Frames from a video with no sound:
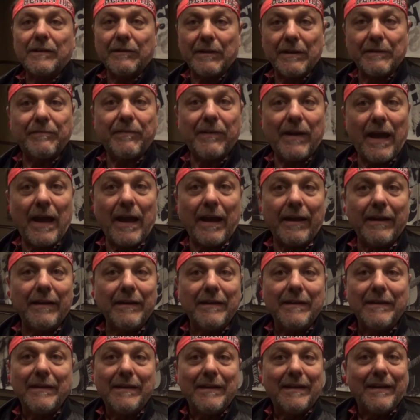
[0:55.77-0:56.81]
red flag.
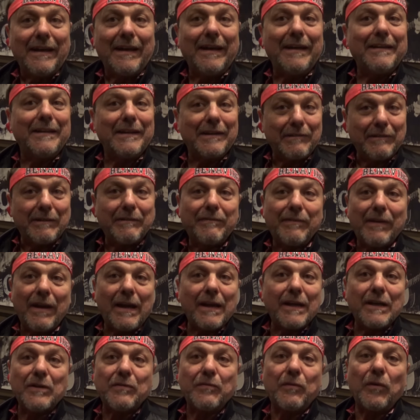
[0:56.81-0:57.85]
Yeah. And the red
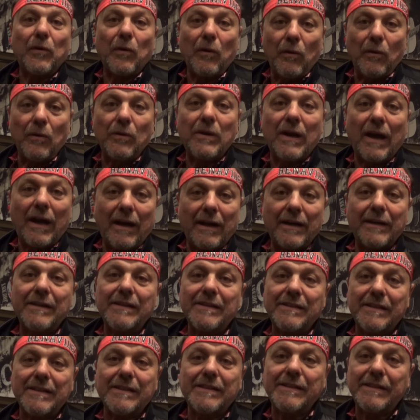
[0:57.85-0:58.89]
flag is for all the
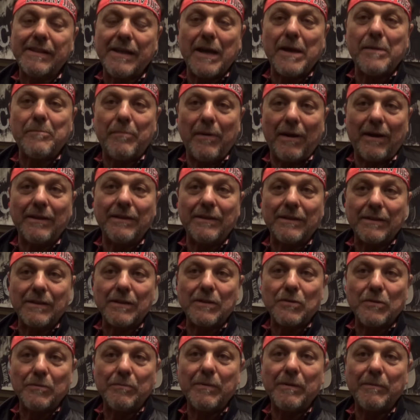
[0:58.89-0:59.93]
168
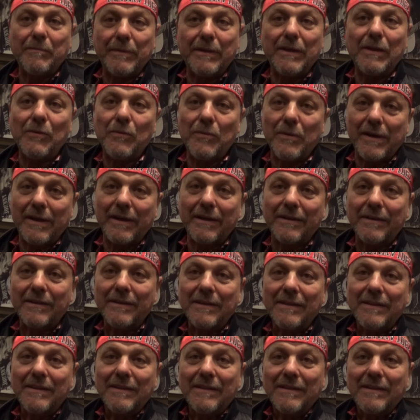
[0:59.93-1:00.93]
pounder, super middleweight.